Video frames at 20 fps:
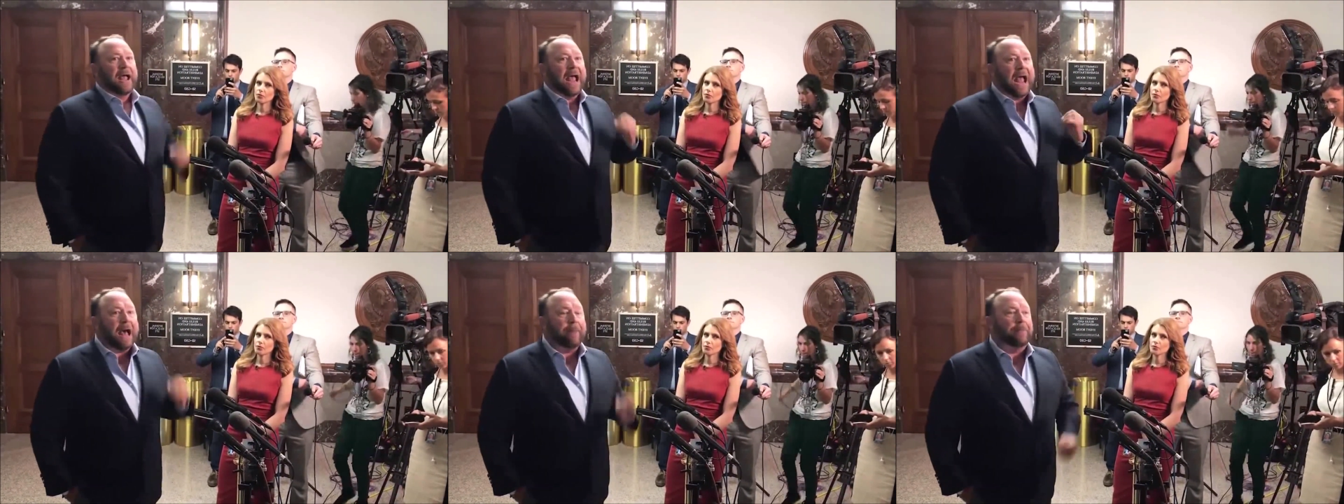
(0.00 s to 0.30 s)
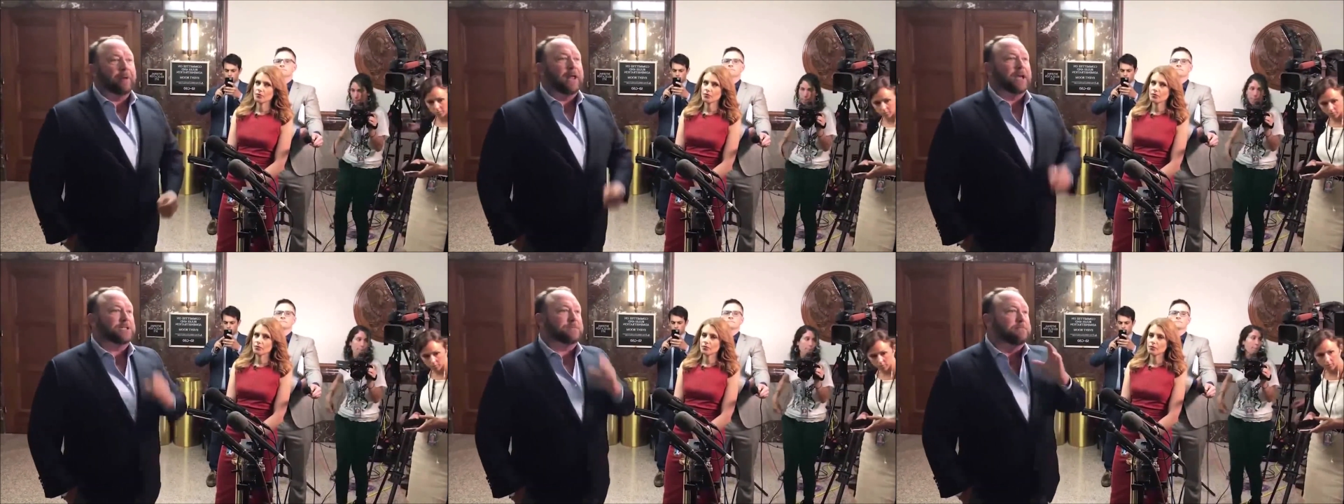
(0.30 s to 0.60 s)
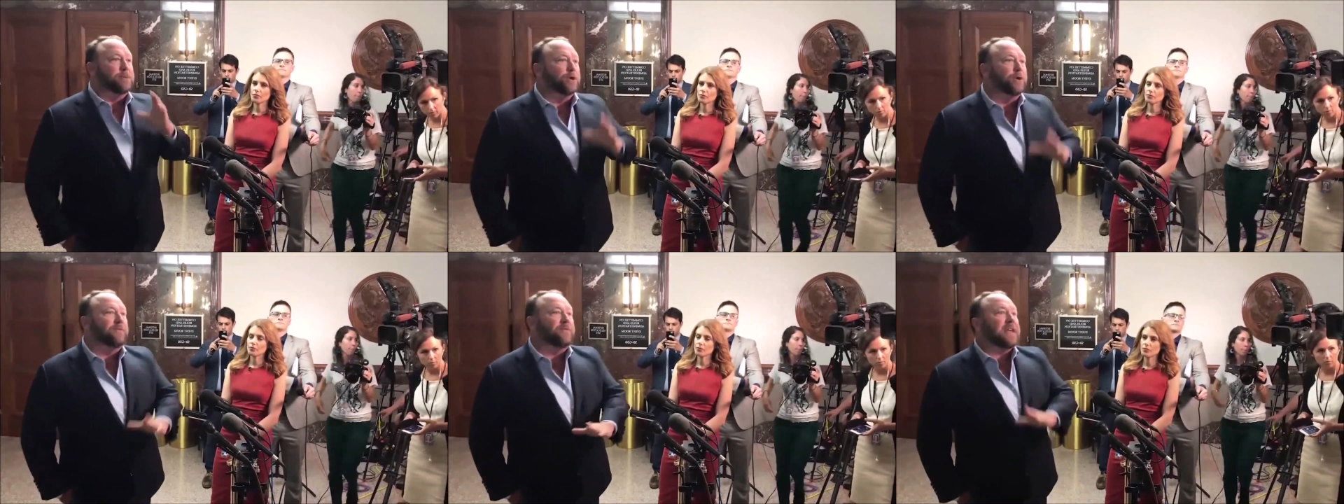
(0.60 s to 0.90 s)
Apple has
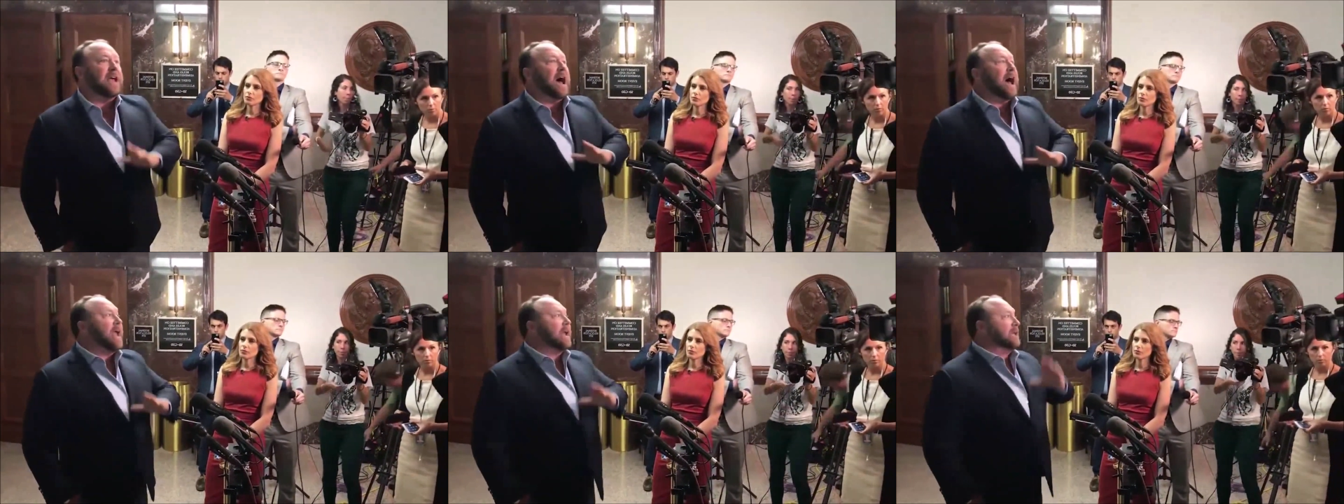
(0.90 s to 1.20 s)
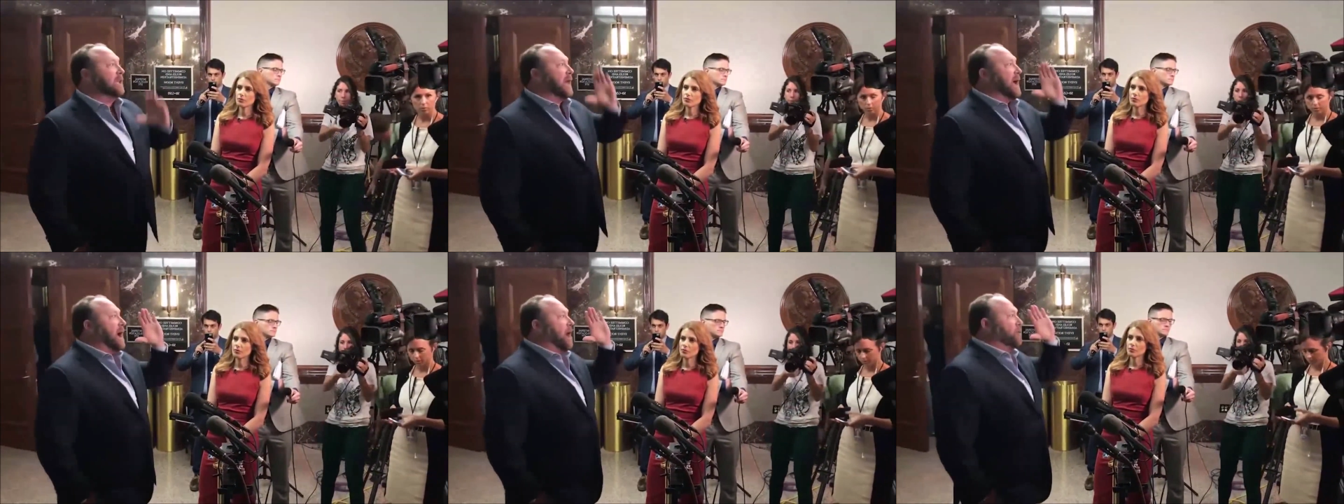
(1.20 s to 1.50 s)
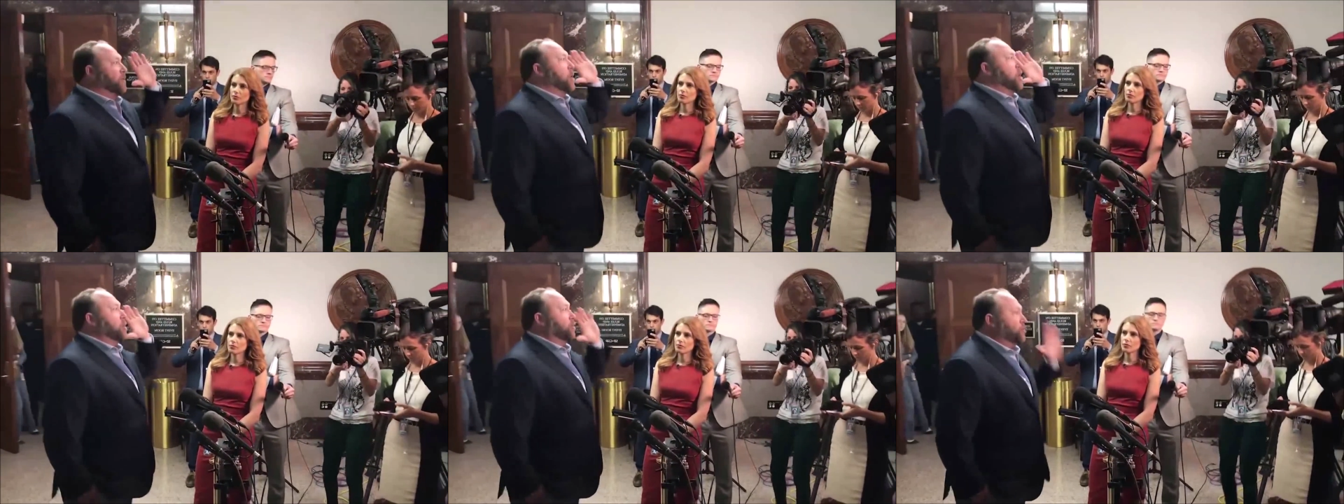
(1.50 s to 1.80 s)
moved the
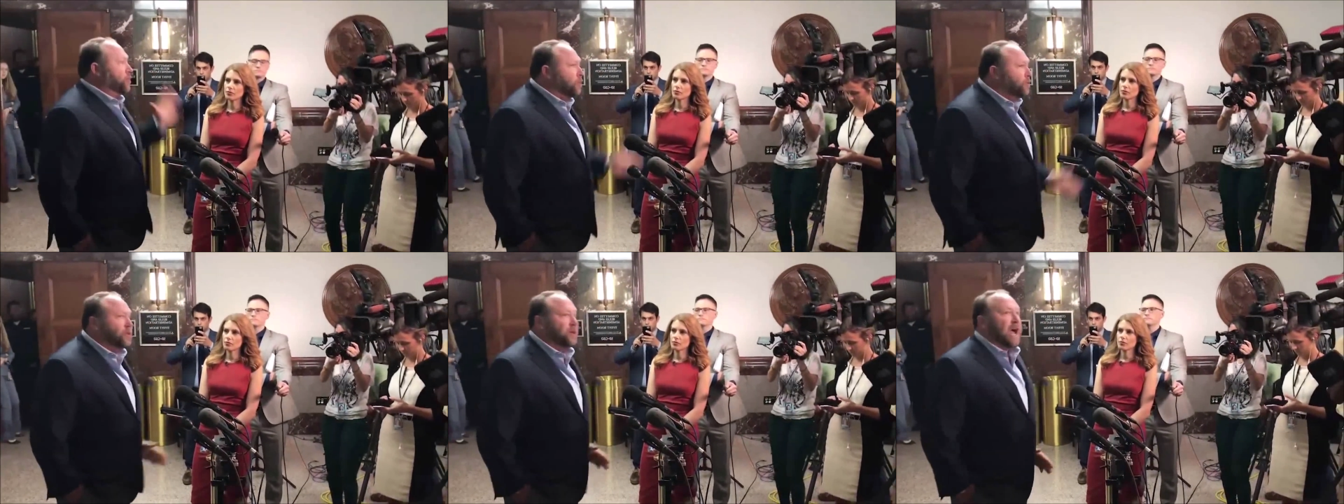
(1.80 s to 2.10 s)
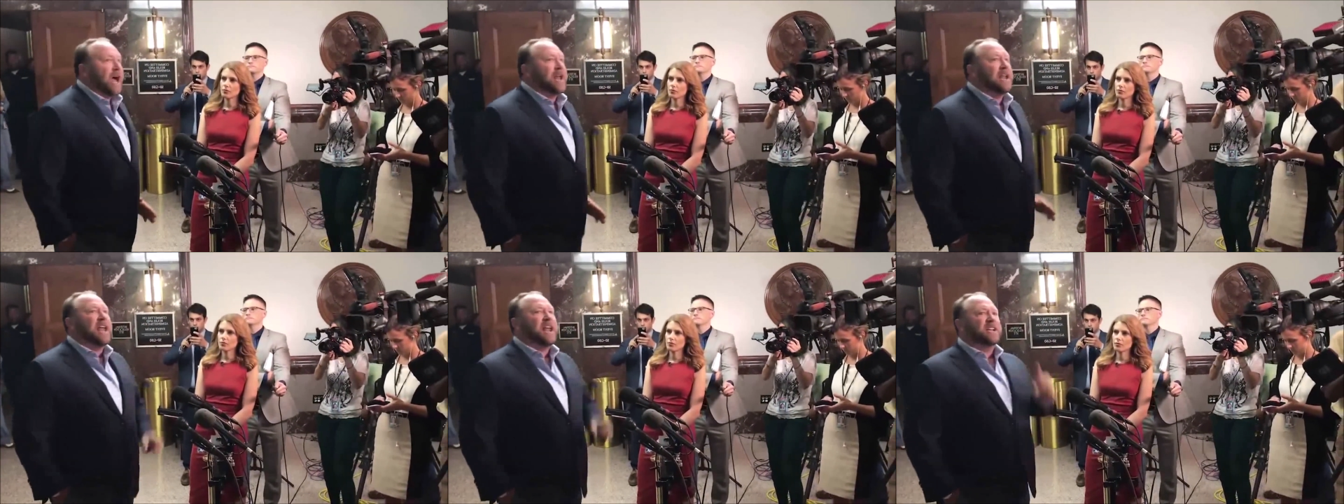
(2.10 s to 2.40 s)
iCloud to China and